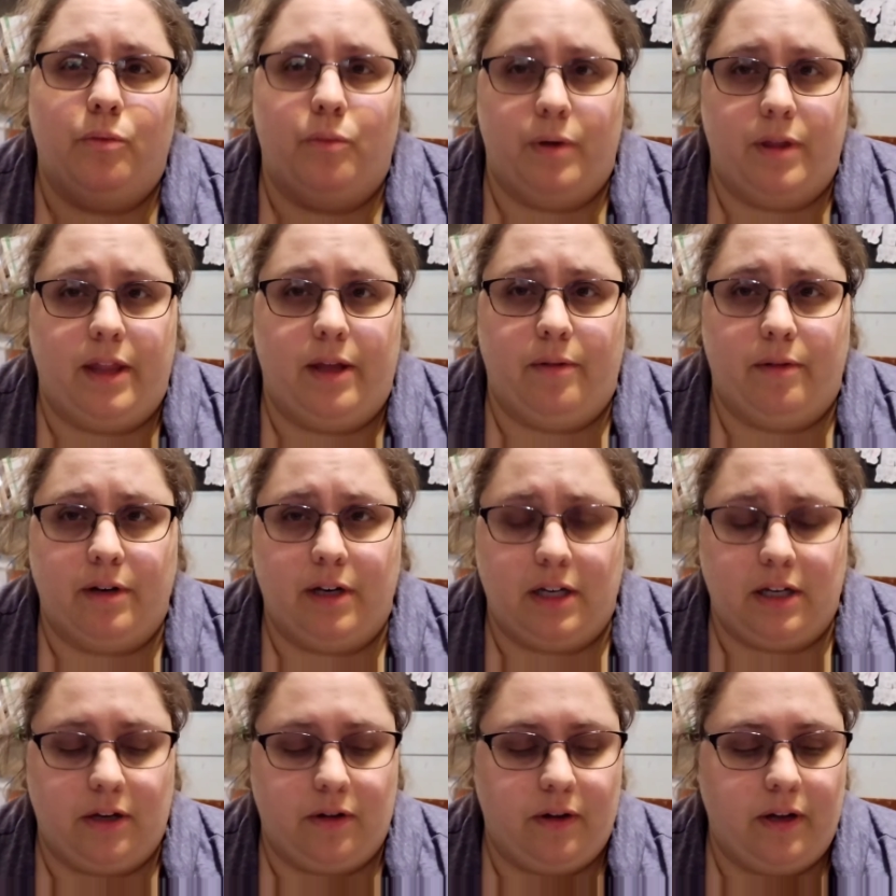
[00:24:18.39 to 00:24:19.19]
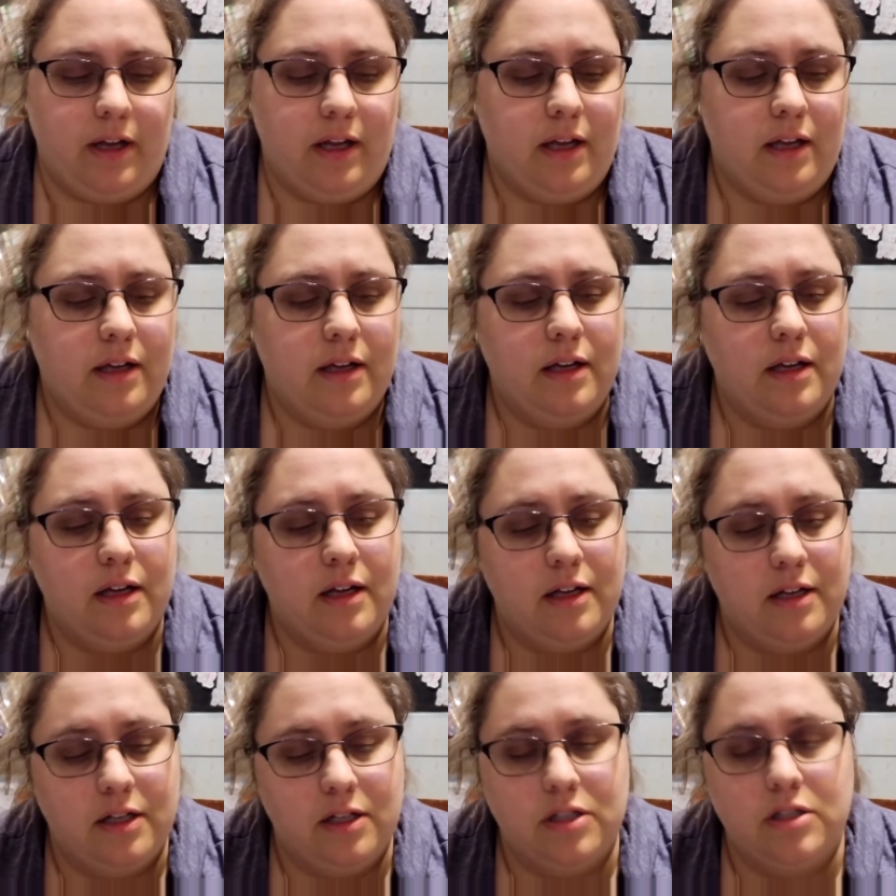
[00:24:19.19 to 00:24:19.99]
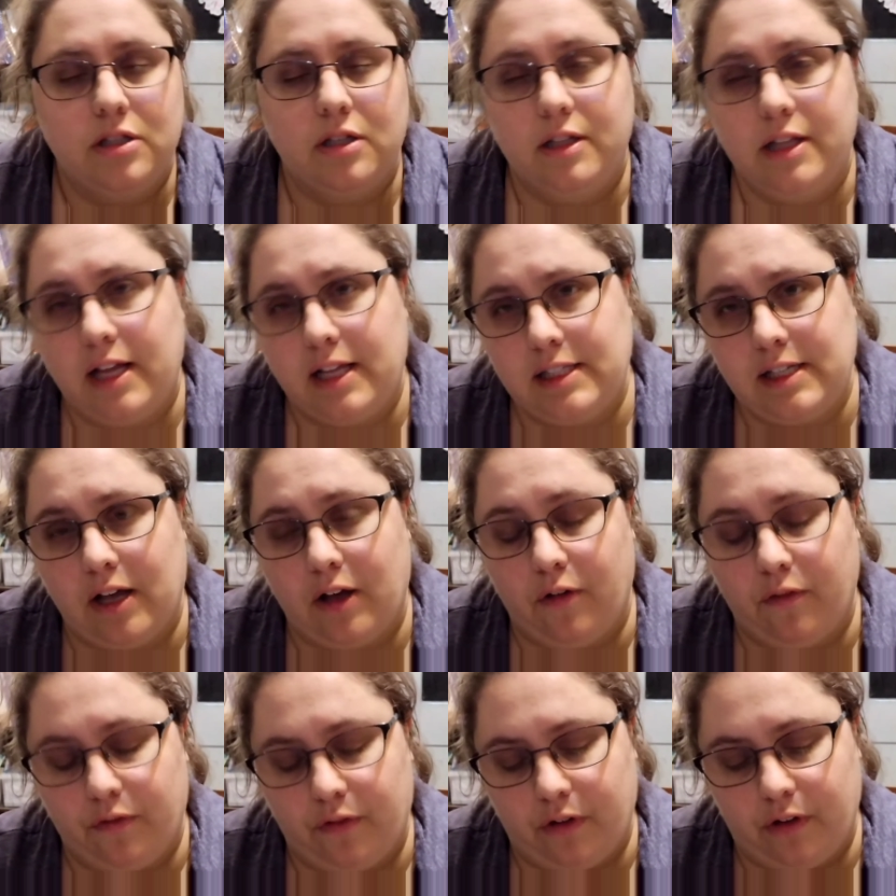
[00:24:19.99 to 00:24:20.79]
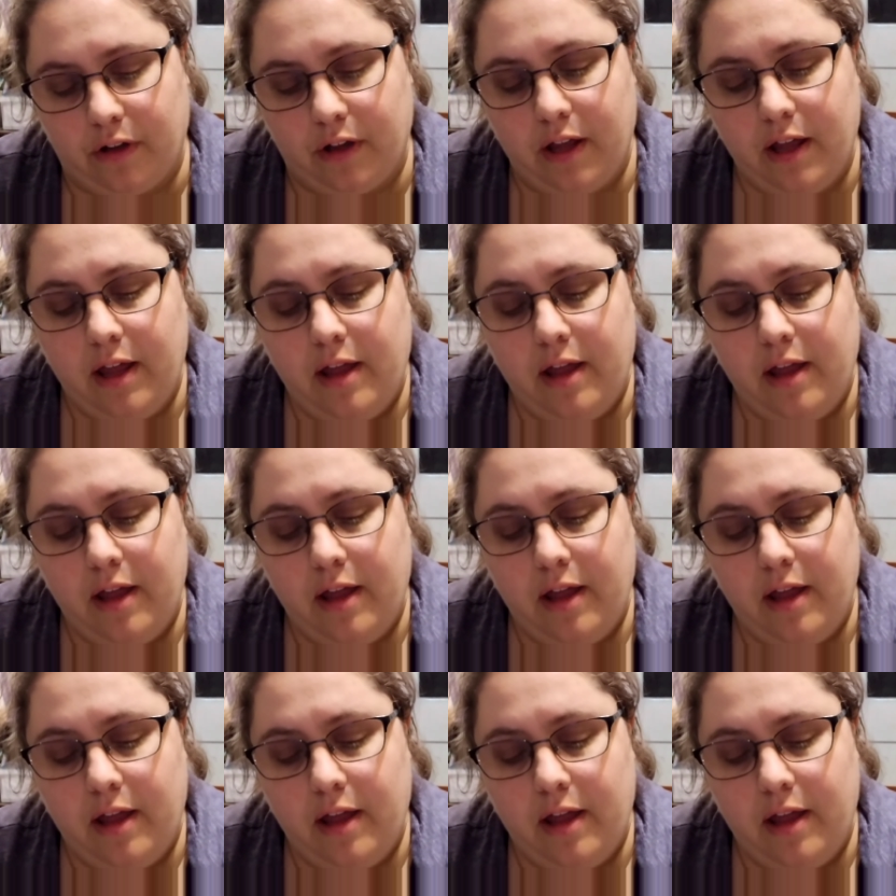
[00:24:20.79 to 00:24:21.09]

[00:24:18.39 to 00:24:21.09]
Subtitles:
when they want to do it, so that's helpful.